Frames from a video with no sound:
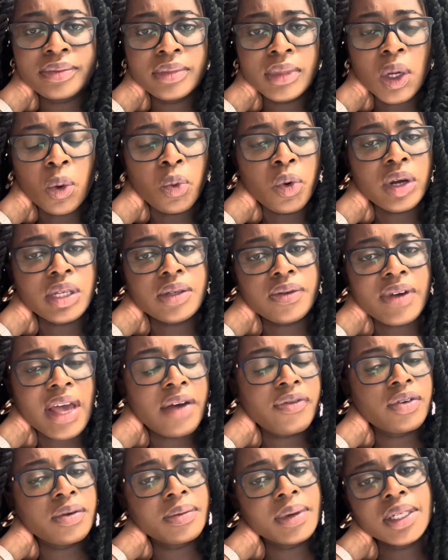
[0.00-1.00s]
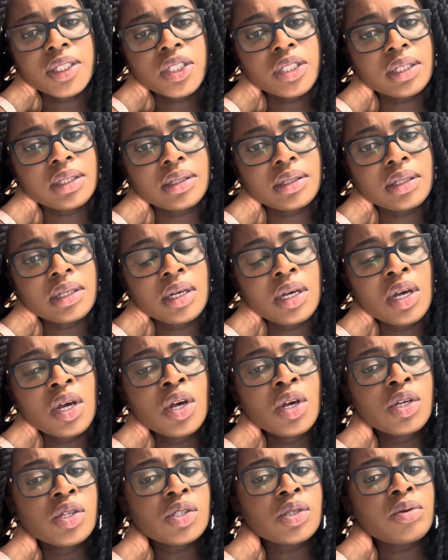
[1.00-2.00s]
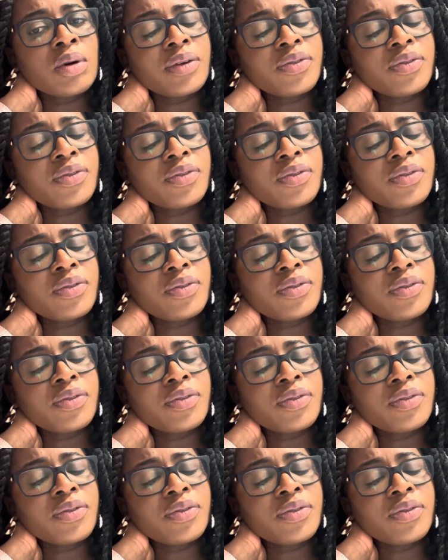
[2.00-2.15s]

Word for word: words of affirmation so